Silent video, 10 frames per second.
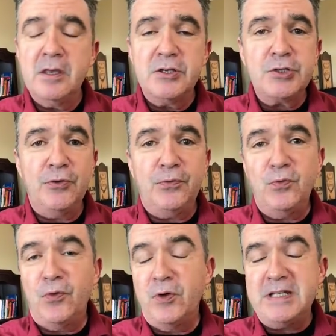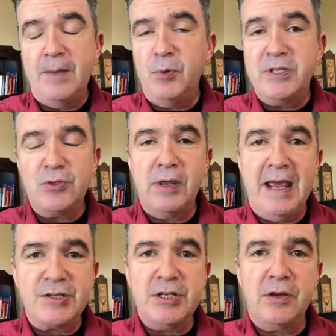So, for example, the
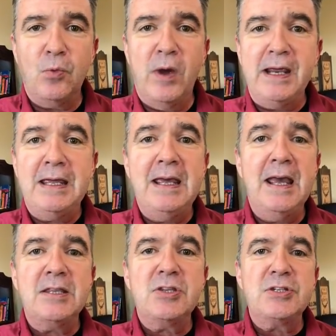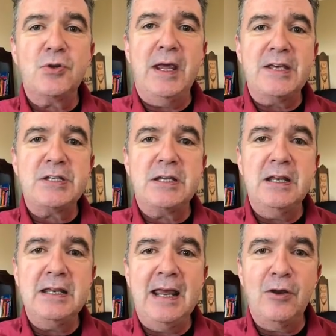stochastic. Why can't the stochastic
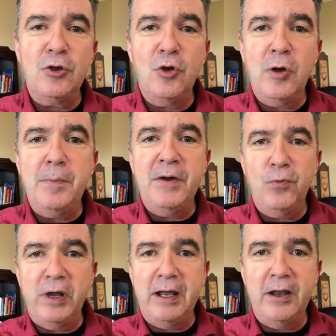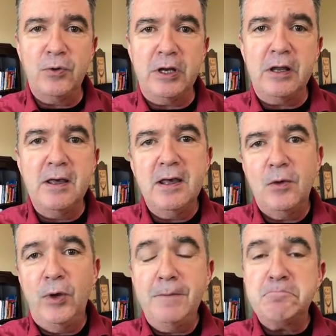indicator go above 100?
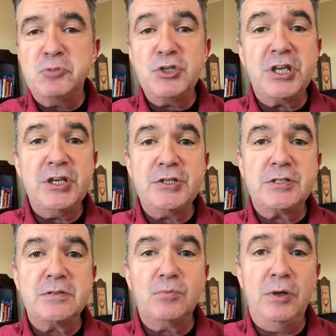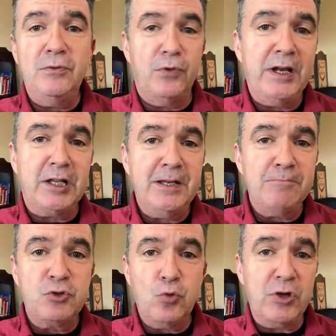Well, just because, well, frankly,
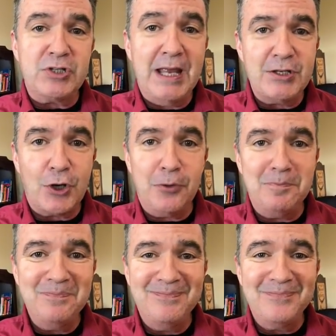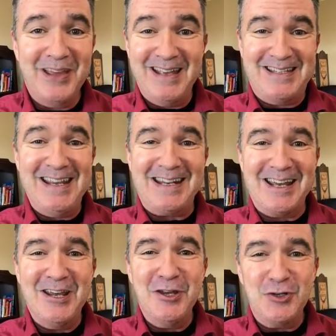George said so. That's it.
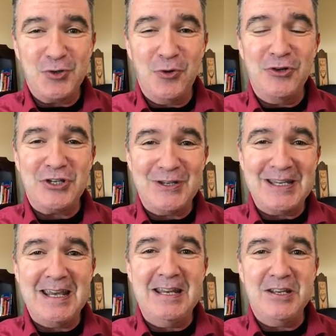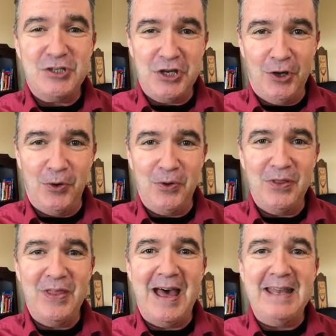George said so.
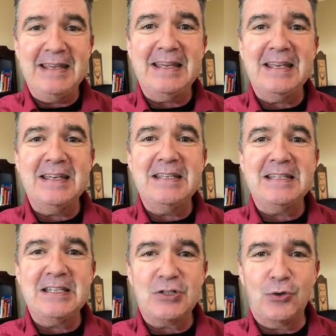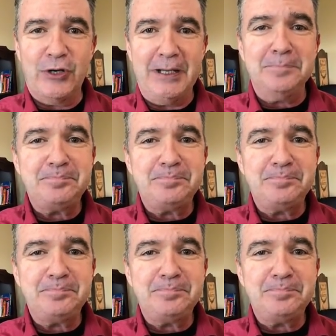That is the story.